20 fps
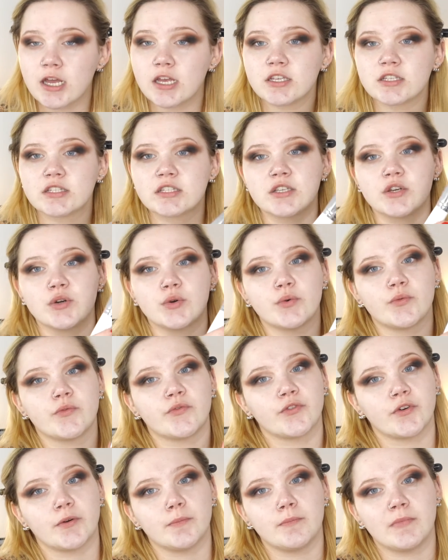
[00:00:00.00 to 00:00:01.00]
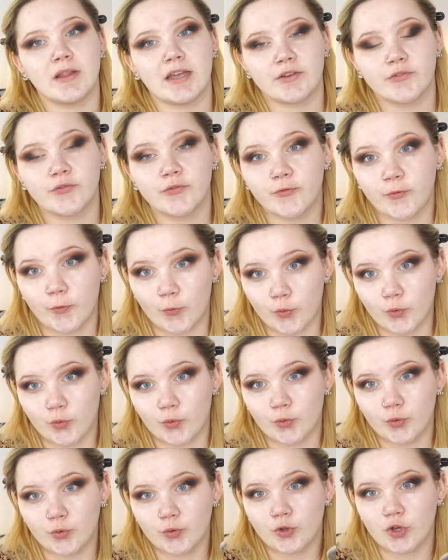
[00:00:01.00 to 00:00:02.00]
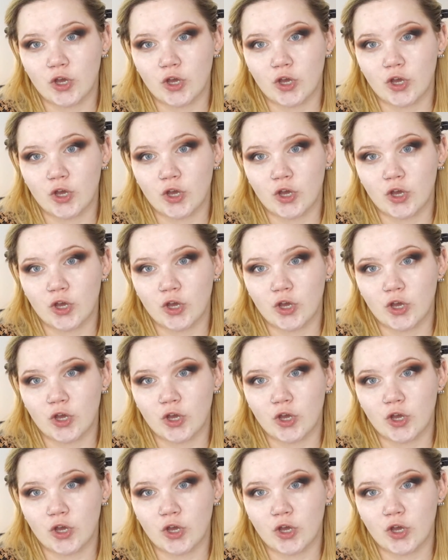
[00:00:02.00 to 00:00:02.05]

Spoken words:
So from like full